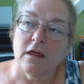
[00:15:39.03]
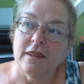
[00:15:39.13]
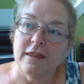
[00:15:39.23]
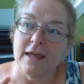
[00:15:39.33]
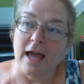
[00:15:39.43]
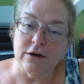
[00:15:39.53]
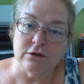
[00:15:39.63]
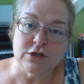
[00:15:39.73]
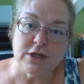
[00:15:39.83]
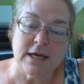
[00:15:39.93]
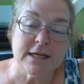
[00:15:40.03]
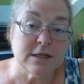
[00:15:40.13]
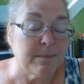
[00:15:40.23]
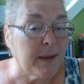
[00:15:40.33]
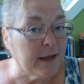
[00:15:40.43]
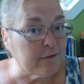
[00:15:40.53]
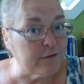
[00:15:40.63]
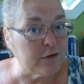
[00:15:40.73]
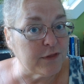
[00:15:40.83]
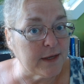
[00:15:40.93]
The energy, it's a
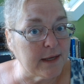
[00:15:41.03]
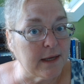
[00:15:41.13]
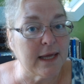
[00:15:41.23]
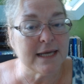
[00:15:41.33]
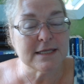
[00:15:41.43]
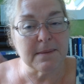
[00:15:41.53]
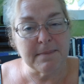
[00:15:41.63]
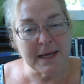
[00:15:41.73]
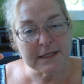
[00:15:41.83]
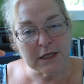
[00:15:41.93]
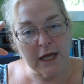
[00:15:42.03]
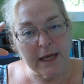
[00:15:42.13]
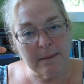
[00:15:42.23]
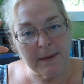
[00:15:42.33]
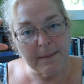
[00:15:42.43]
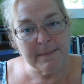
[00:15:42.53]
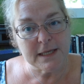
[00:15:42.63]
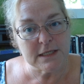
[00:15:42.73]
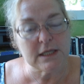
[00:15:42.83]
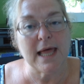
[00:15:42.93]
painful thing. It's a, it's, it can be a
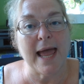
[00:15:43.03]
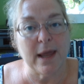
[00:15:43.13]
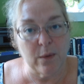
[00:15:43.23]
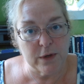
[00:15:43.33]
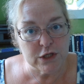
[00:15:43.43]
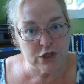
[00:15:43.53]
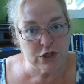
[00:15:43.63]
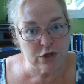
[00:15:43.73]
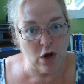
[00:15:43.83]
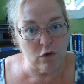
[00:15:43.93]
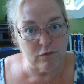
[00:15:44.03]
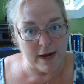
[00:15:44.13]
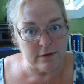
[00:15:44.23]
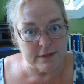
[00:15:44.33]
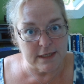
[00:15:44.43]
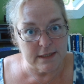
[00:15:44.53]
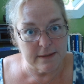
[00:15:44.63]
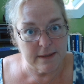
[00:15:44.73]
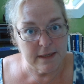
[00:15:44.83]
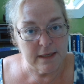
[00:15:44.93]
mental anguish around it.
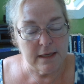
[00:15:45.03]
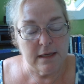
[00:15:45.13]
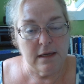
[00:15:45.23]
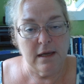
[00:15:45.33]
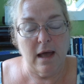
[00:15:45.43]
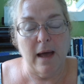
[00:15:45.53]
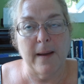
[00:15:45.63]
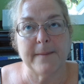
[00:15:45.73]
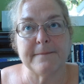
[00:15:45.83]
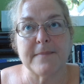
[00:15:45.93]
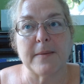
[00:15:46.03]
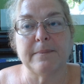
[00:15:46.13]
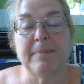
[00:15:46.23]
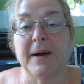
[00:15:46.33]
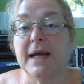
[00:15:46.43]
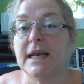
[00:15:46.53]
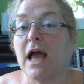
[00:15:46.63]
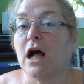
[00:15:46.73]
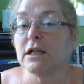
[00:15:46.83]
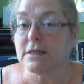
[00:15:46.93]
Um, but
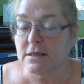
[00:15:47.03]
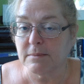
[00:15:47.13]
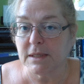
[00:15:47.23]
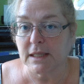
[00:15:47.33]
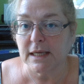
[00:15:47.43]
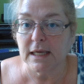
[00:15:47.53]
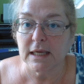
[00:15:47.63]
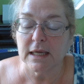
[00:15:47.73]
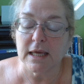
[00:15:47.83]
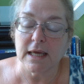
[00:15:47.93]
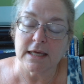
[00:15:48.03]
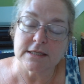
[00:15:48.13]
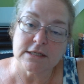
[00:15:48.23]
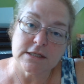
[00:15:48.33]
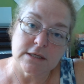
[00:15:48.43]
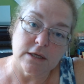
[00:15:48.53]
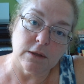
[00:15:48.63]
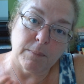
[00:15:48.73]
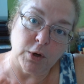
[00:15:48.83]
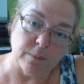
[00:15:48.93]
ultimately, its
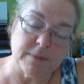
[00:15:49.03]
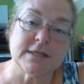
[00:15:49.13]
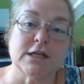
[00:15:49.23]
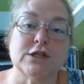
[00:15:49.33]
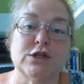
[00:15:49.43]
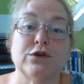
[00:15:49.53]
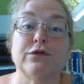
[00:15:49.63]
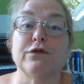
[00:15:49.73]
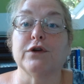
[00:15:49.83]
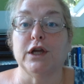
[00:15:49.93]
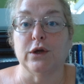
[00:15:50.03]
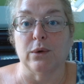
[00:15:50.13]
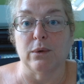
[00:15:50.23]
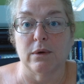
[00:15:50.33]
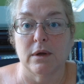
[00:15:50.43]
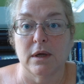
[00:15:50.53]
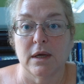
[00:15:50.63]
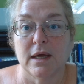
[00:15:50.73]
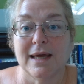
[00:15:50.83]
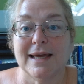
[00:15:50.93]
purpose is to free you,
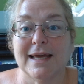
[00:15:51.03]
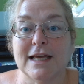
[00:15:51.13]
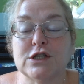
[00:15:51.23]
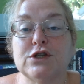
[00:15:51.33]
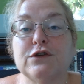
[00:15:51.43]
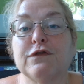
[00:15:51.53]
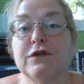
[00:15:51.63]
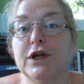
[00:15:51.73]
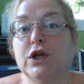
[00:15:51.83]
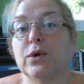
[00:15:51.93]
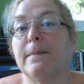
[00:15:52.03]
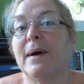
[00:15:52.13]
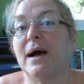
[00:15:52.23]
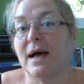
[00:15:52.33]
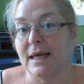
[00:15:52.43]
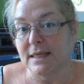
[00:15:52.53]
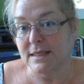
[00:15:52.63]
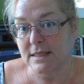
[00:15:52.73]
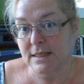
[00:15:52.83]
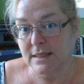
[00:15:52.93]
is to free your mind